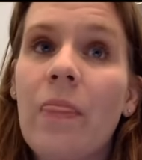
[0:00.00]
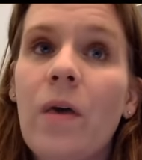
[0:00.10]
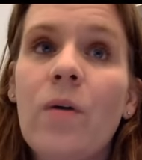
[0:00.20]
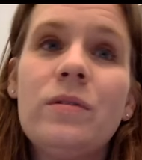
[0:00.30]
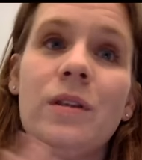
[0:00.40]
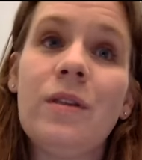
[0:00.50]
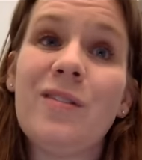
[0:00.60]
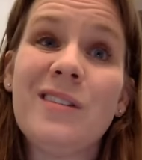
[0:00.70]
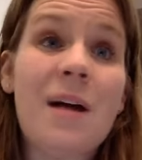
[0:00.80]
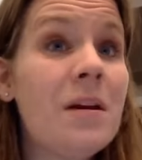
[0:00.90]
though, so
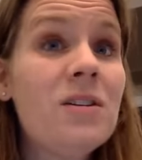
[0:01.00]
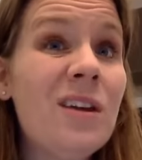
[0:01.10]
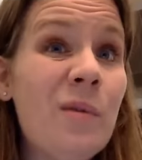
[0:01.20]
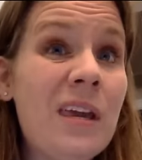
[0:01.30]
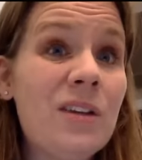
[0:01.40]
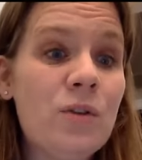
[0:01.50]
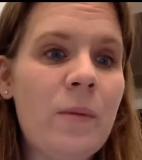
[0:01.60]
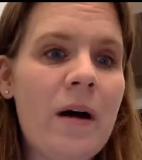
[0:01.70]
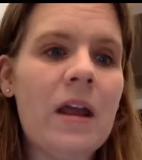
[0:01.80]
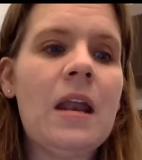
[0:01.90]
there's not much that we can do
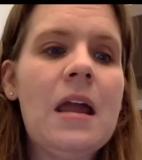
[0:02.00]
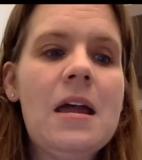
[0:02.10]
about it.